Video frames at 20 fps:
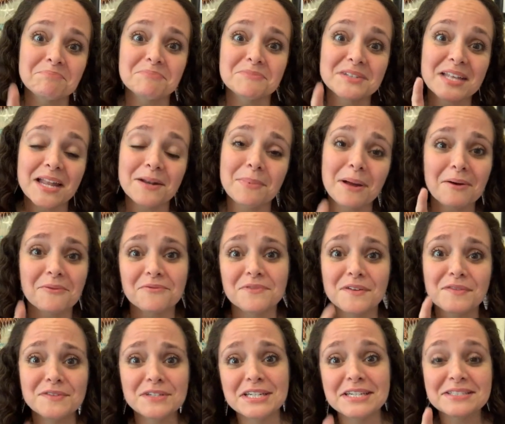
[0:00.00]
Is that about
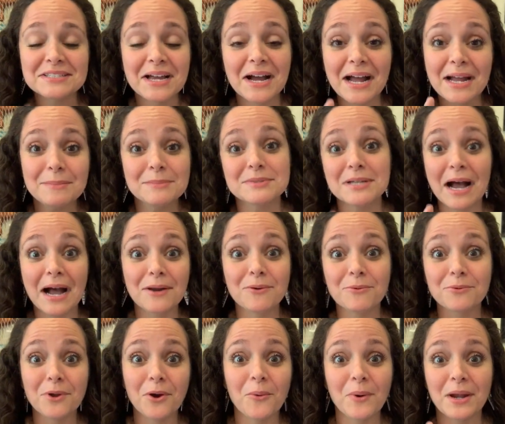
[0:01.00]
15 times? I
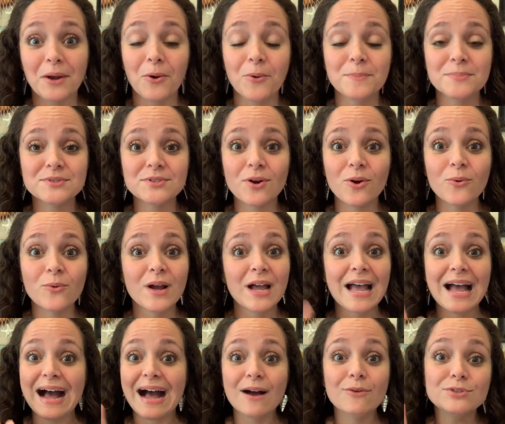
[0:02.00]
don't know, I hope so.
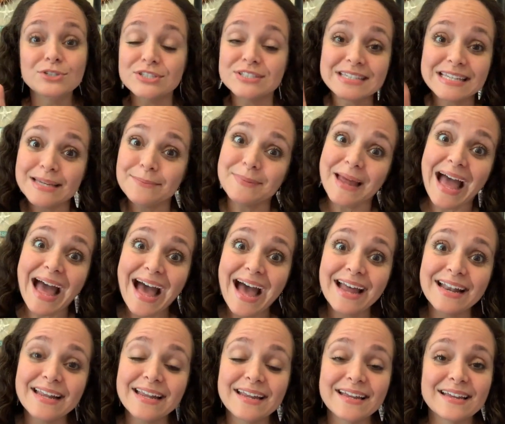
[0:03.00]
I would just keep
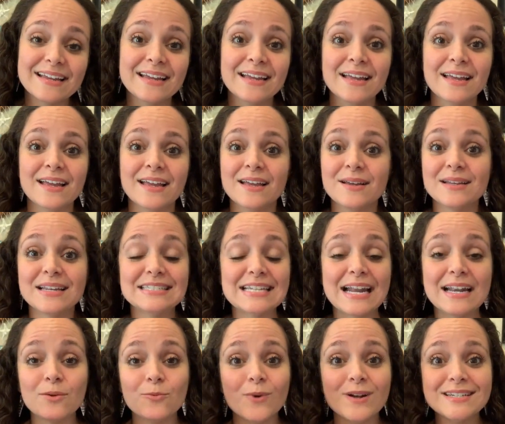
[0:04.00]
adding because
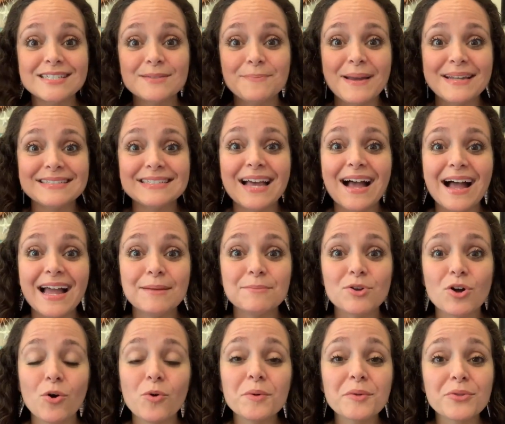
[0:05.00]
I didn't want to spend time
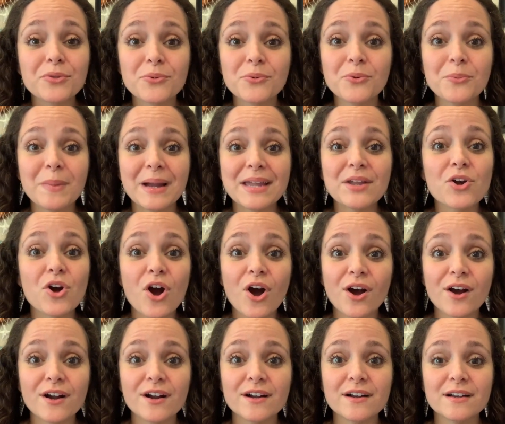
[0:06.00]
going through my
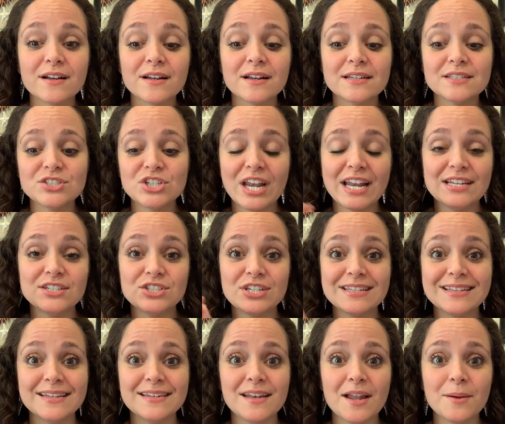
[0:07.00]
cart,
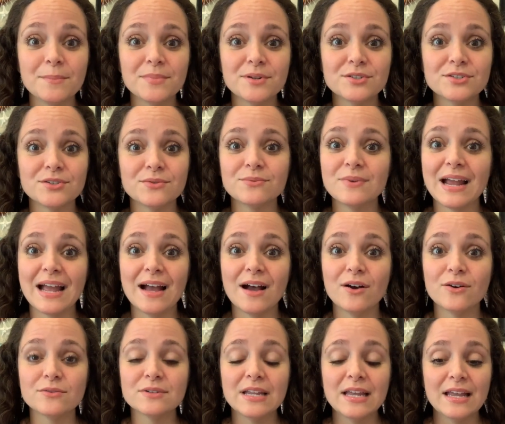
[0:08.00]
changing the numbers
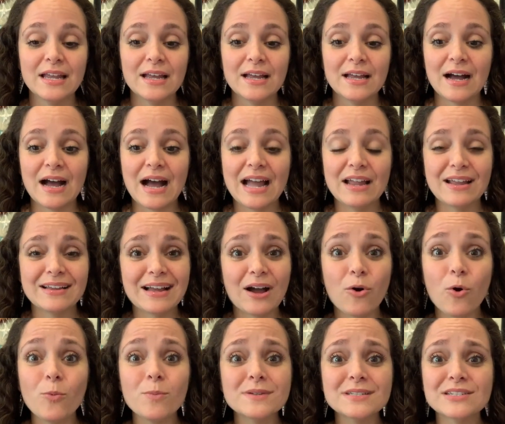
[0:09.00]
around. I
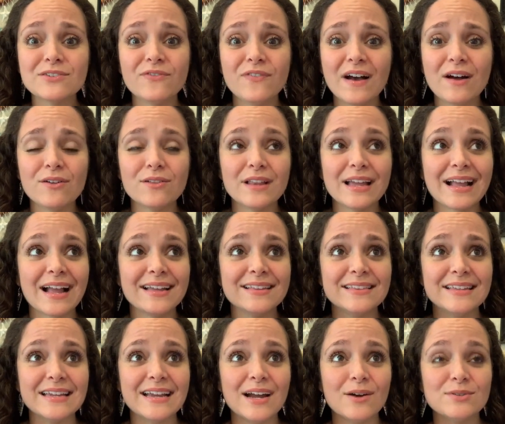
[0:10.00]
almost felt like, I
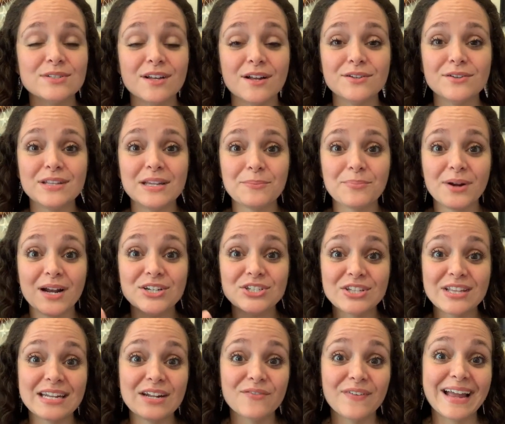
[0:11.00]
think I was under the
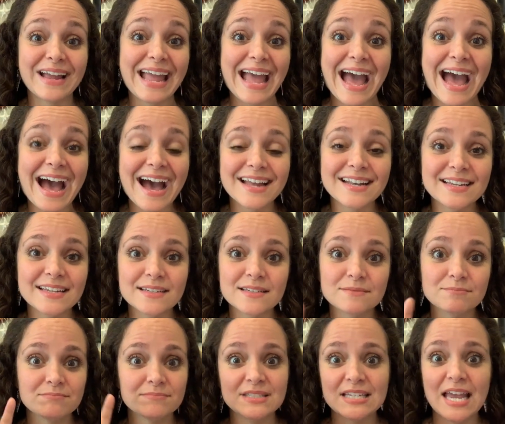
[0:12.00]
impression that if I
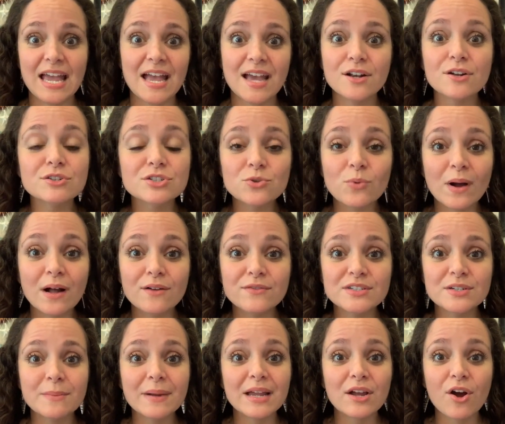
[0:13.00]
added 10 or 12
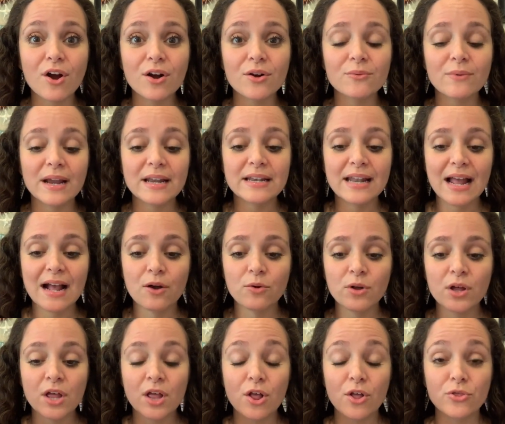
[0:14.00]
to my cart right
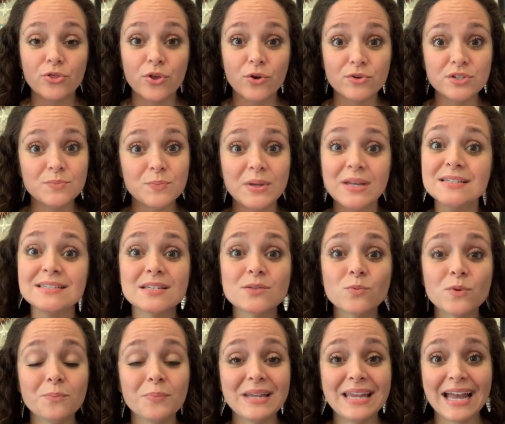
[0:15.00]
now, those pieces
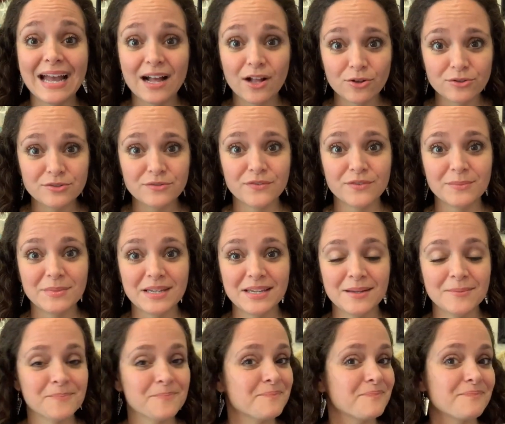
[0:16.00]
would be held for
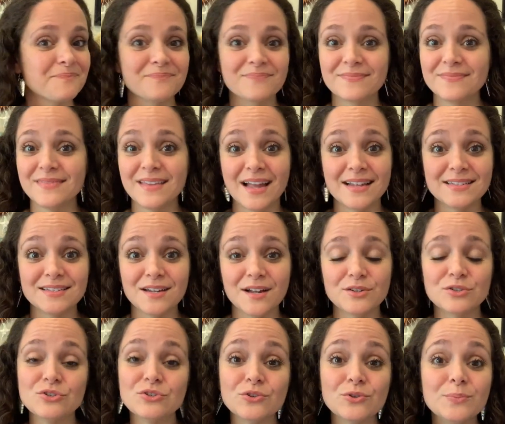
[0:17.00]
me. That's
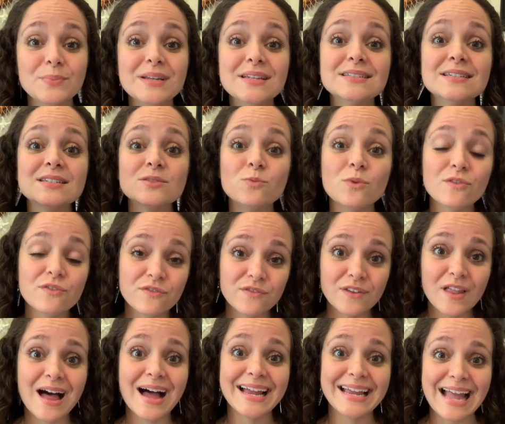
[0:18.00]
not true. Pieces will
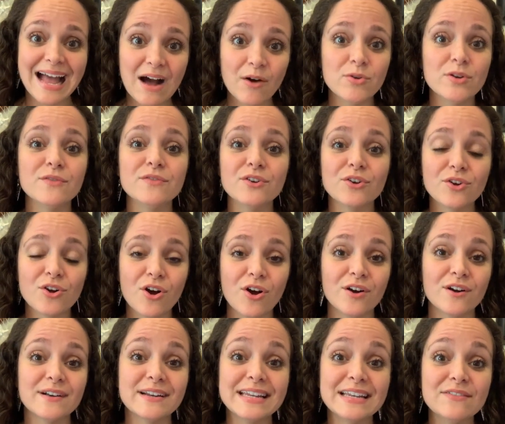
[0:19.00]
fly out of your
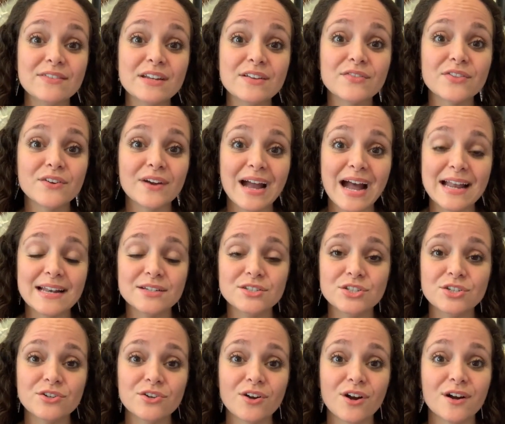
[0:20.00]
cart. Even if they're added to
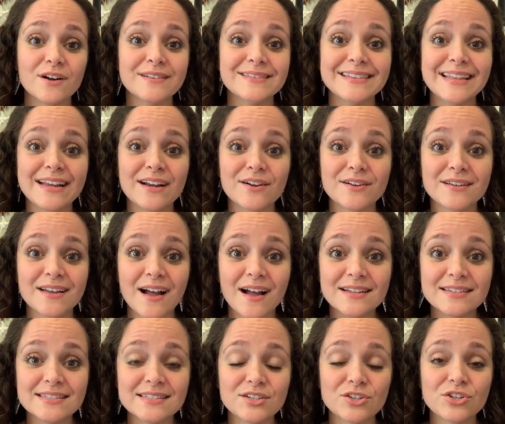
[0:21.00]
your cart, they are
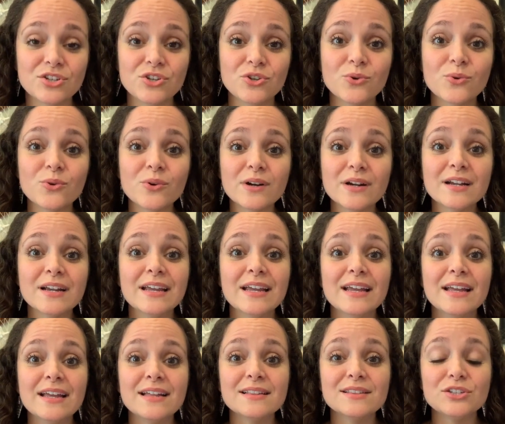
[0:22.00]
not secure.
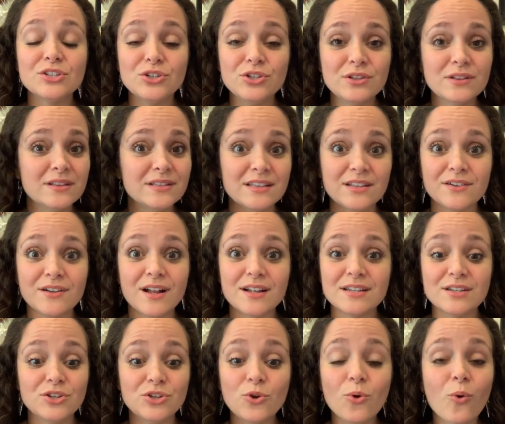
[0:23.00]
They're
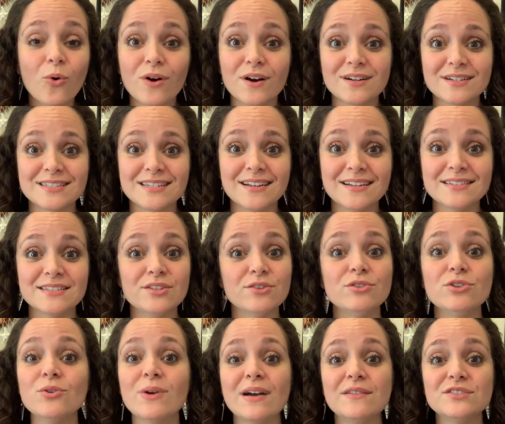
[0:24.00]
not yours until
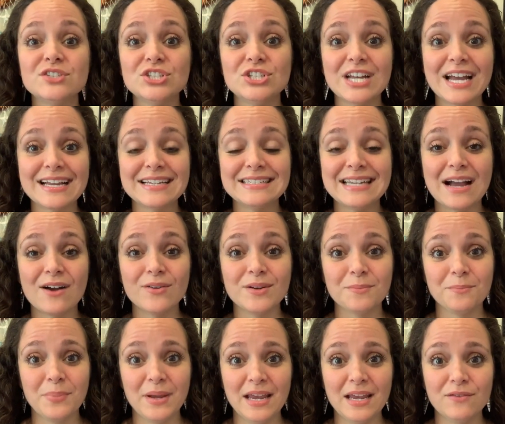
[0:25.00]
you have checked out
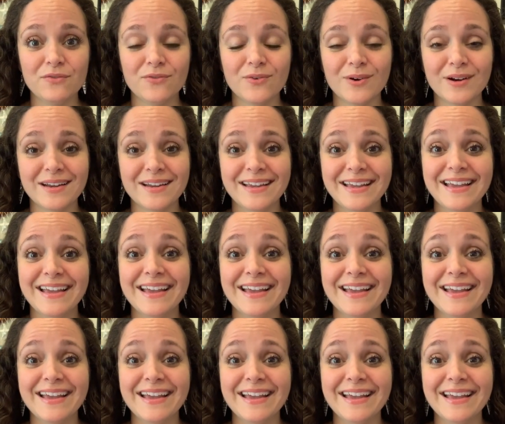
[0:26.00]
and paid for it.